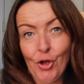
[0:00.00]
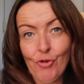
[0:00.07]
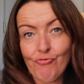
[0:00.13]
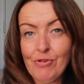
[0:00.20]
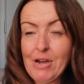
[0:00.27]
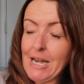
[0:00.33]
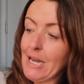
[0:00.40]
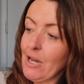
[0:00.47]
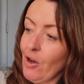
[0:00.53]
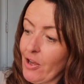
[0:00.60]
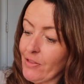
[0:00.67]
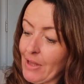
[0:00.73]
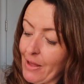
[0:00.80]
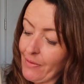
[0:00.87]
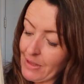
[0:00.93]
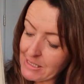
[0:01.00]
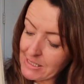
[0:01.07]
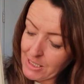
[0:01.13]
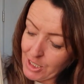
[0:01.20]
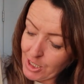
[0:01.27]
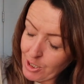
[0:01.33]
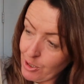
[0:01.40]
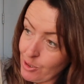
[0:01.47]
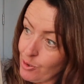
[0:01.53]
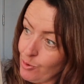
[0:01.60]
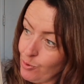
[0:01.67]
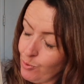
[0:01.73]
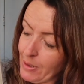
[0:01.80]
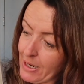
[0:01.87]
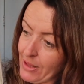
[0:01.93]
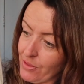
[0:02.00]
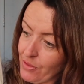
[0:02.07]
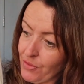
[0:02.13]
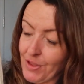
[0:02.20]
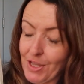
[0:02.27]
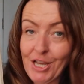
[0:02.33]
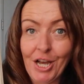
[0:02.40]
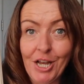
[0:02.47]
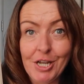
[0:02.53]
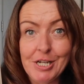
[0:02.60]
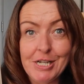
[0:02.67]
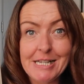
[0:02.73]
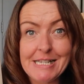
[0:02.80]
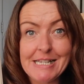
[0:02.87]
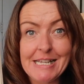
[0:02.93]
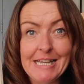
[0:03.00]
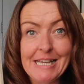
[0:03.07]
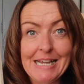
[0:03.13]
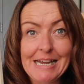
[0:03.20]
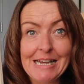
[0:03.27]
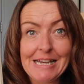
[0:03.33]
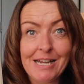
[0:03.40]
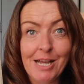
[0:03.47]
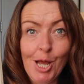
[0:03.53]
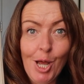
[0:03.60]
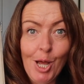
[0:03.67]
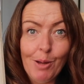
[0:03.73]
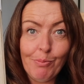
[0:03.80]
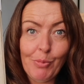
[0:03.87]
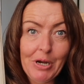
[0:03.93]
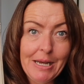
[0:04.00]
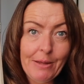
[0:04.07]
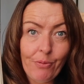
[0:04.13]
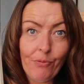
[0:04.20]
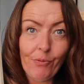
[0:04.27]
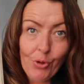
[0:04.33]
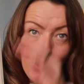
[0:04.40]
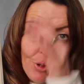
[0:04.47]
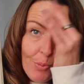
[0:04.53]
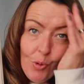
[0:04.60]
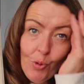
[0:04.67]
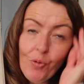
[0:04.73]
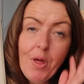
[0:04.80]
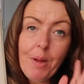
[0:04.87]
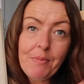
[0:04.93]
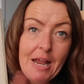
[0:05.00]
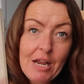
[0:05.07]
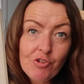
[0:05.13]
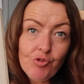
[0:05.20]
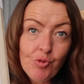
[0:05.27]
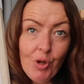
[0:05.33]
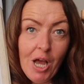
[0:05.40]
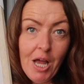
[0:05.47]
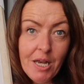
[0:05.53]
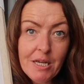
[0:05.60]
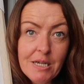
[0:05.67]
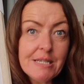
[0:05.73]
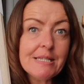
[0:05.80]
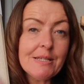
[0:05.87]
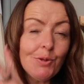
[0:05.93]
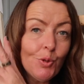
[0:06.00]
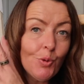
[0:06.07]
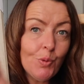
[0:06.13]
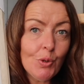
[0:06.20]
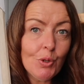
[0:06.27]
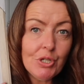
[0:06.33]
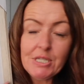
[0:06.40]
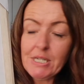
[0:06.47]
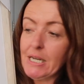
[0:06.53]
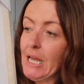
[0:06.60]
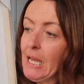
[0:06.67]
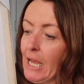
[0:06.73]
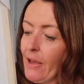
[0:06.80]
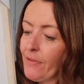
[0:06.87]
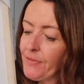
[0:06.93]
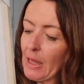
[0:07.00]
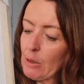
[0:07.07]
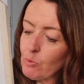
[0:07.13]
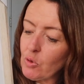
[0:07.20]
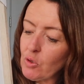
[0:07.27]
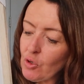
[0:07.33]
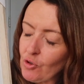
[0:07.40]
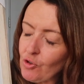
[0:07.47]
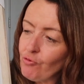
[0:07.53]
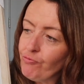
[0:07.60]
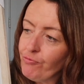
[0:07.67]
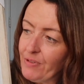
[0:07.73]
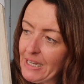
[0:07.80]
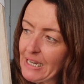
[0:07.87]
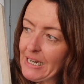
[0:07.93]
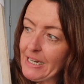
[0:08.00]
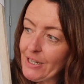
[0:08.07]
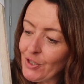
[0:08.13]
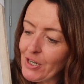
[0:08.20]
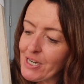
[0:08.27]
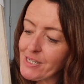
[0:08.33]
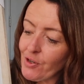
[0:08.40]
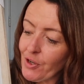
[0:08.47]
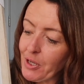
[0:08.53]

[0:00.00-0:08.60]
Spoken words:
I really like that. That's going to go with the colours in my living room, all them natural colours and the wood, and that will look really nice.